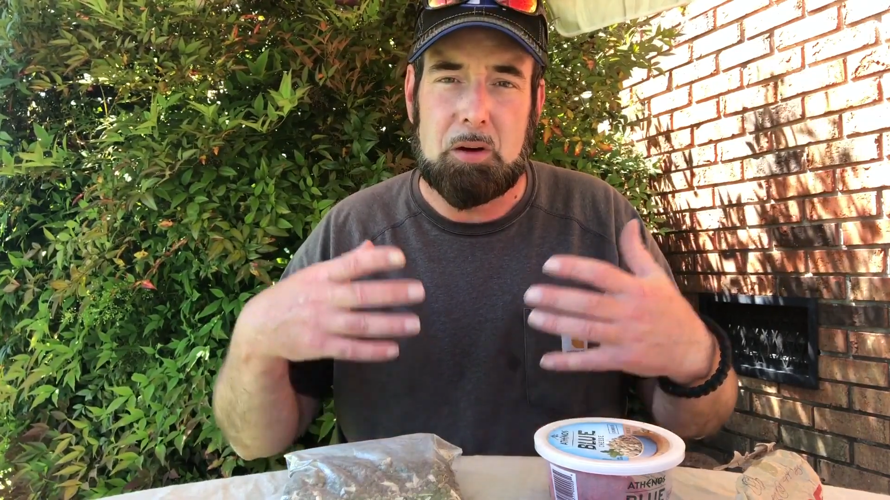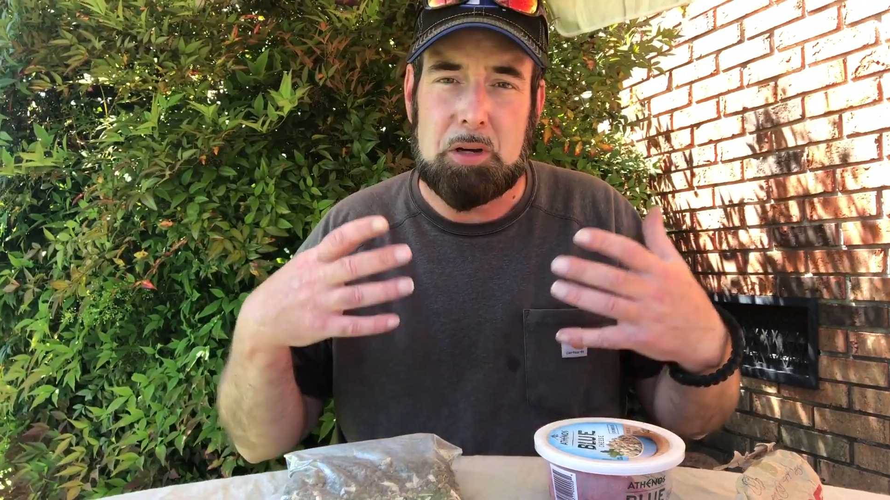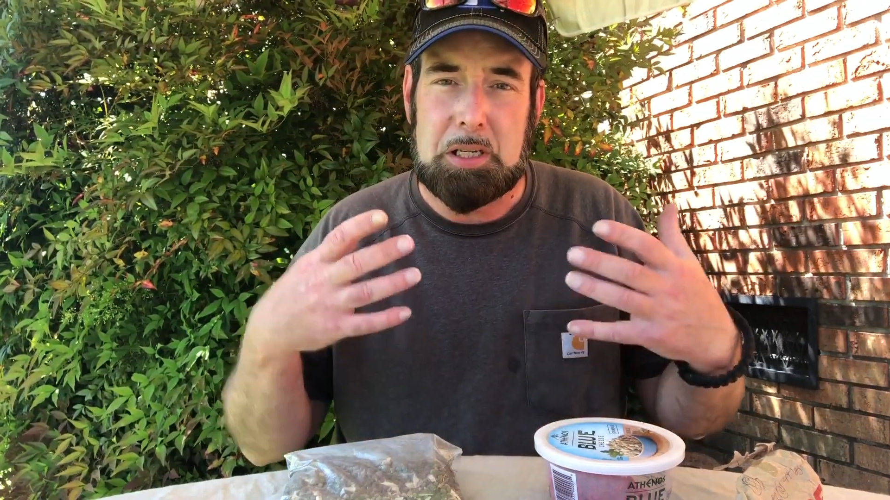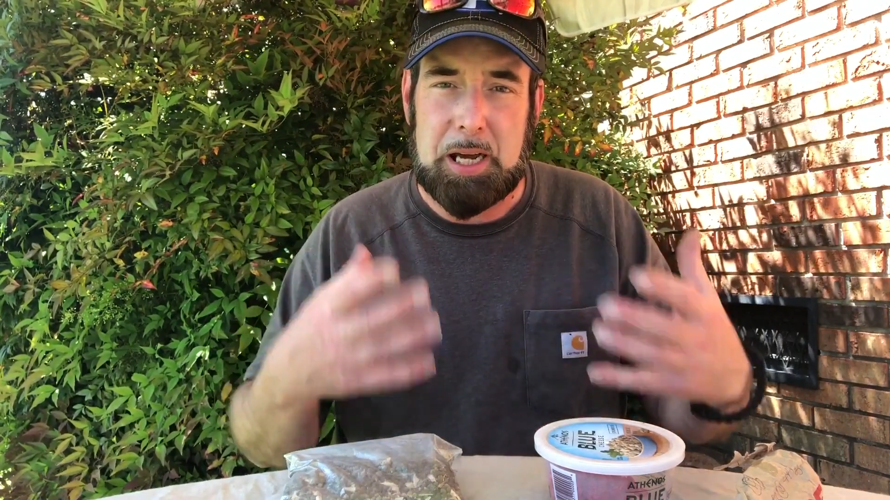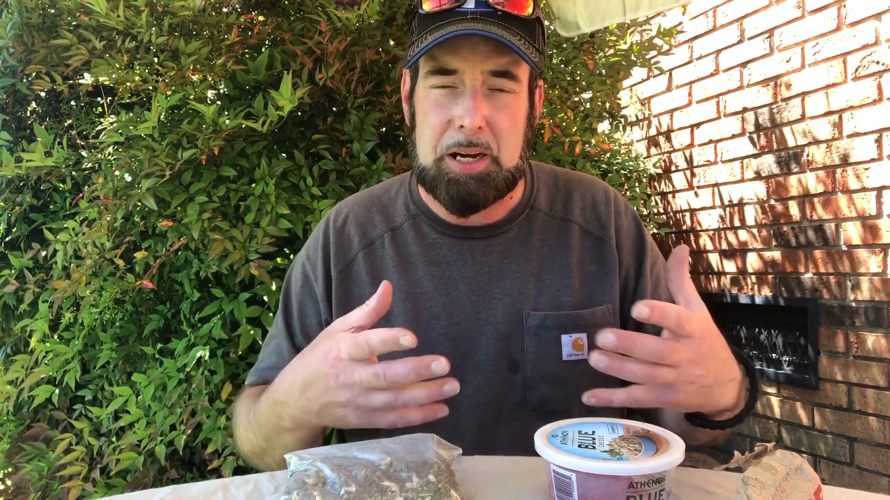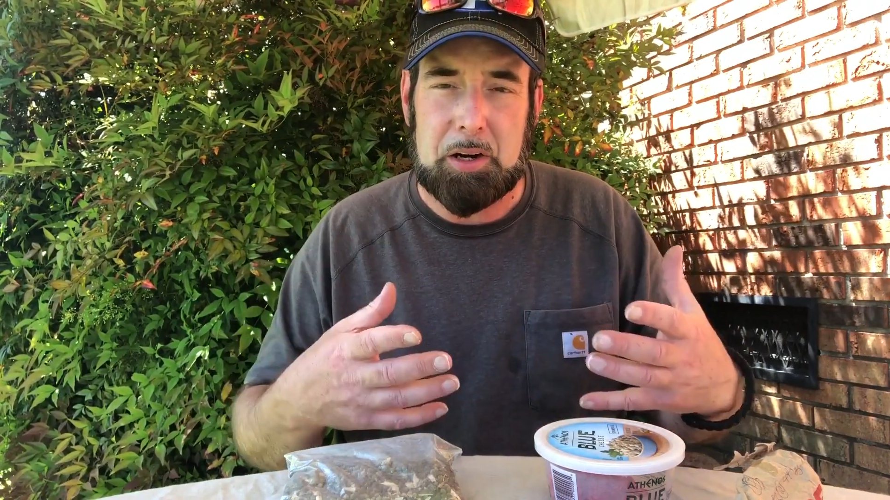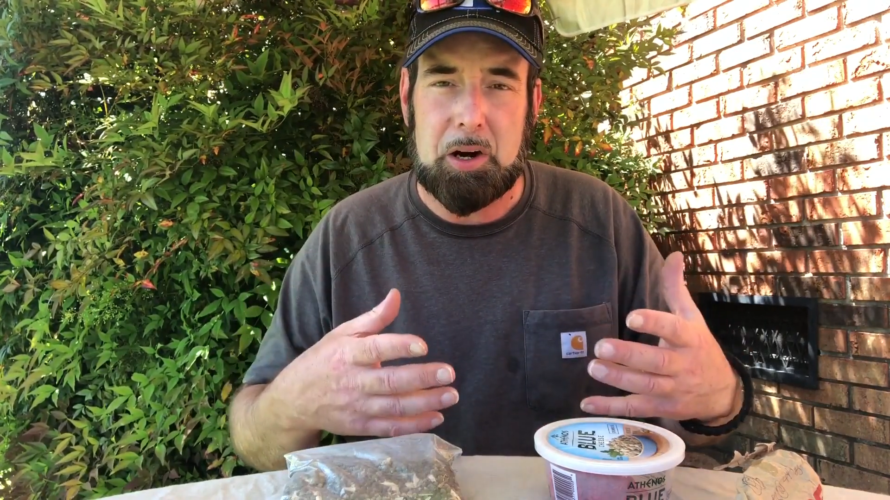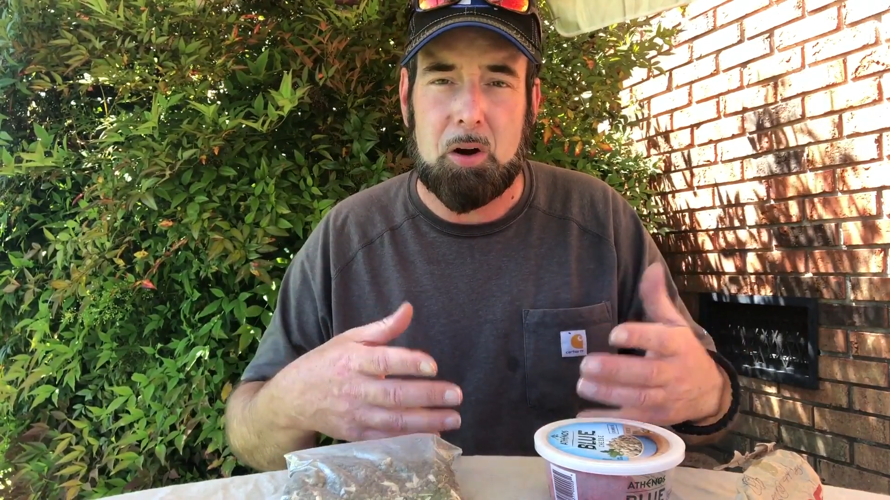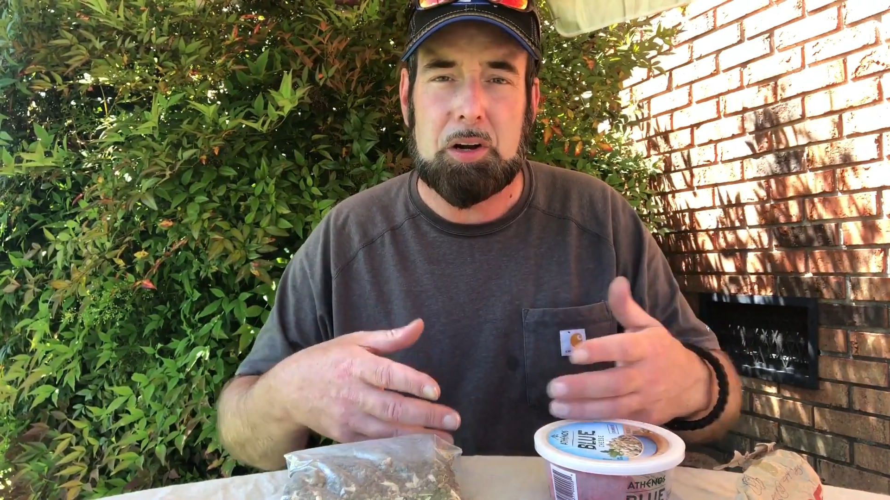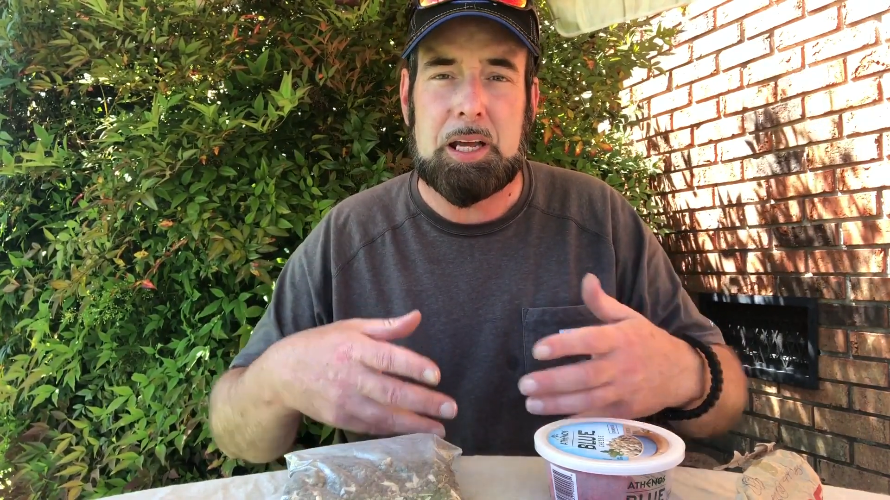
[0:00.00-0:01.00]
container
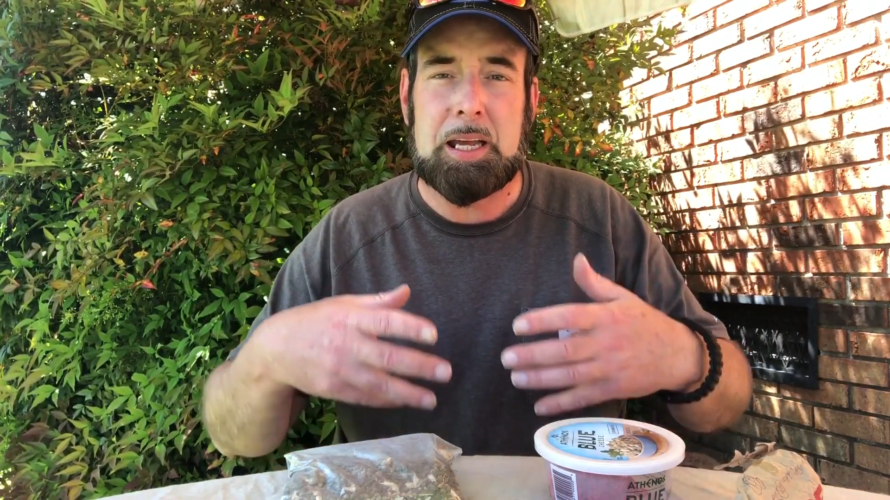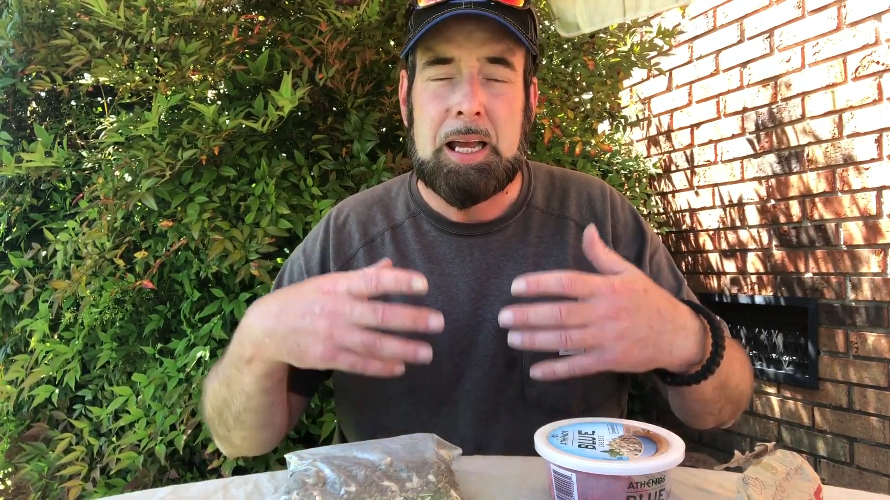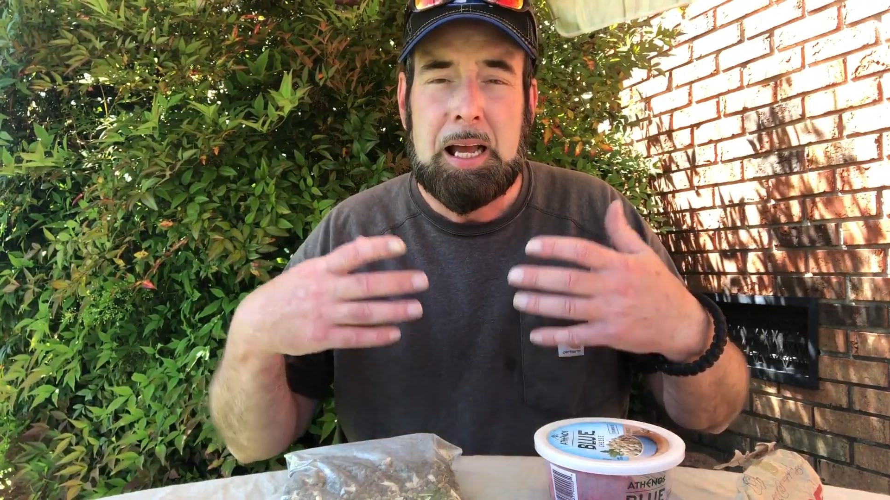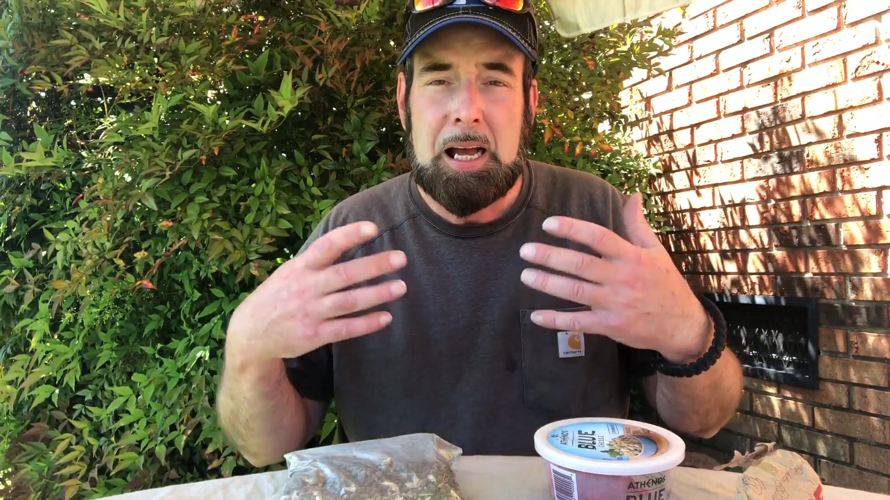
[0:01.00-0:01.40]
gardening,